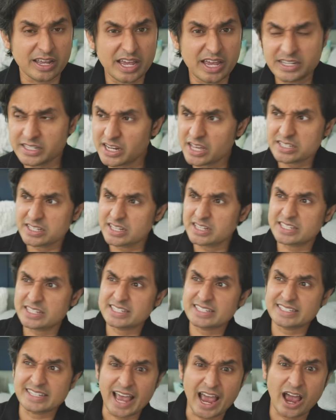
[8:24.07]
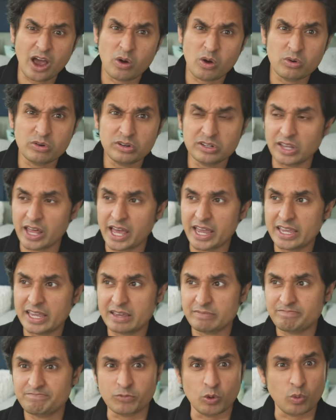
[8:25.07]
It doesn't sound like
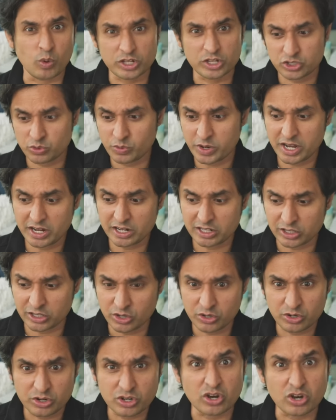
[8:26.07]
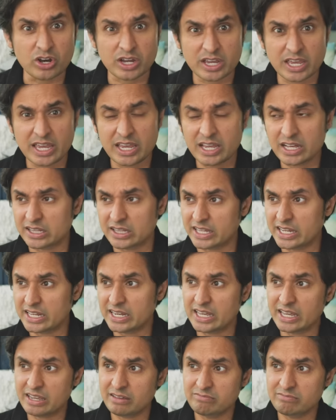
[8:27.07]
once we include cooking,
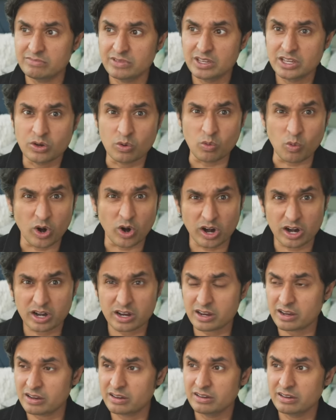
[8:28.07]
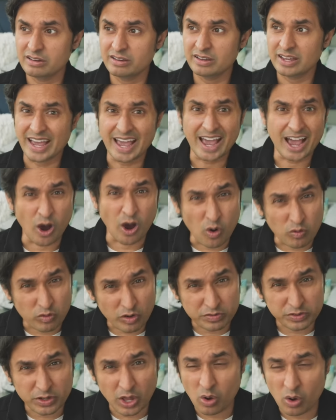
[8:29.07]
cleaning, work,
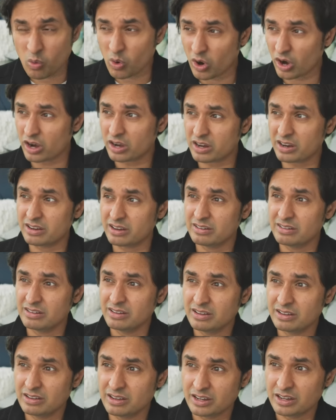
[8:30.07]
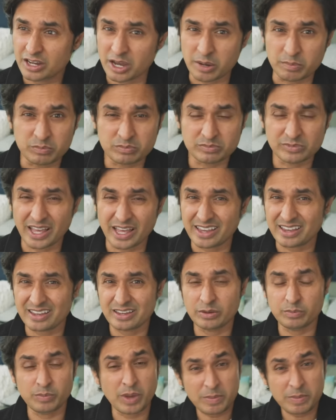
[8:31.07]
overflow work, com- like
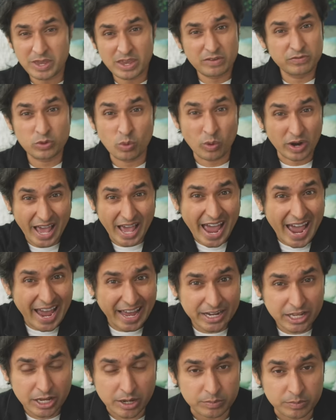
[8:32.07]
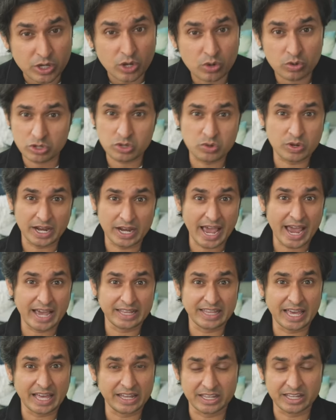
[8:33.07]
maybe if you want to add commute, you can add
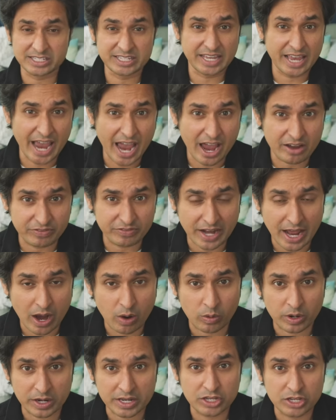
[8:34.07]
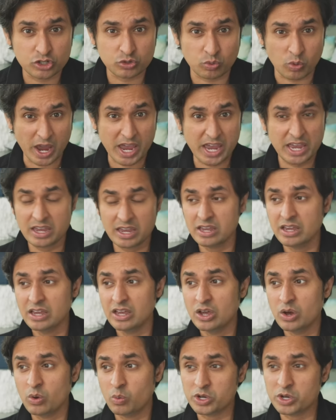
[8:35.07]
that, let's say half an hour each way,
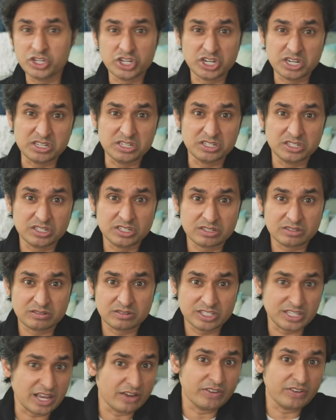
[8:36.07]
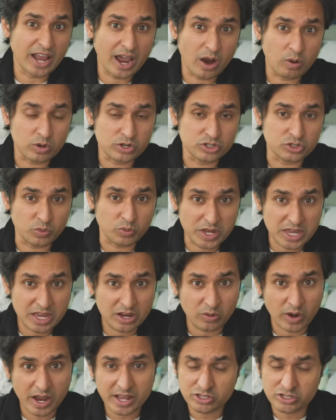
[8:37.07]
which is seven hours a week,
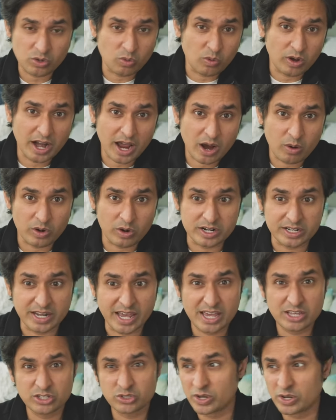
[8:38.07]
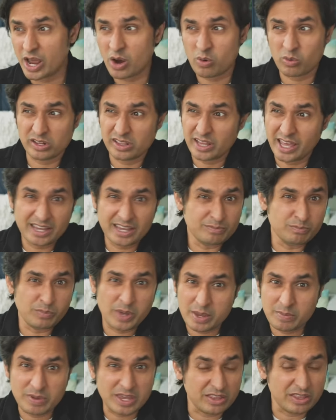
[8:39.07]
right? So one hour a day. So now we're like
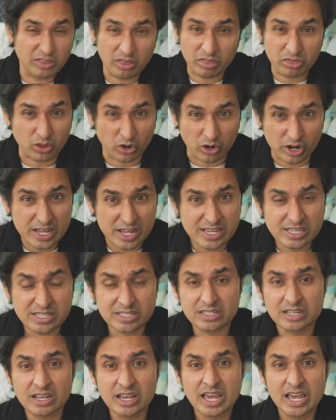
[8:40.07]
maybe in the 30s.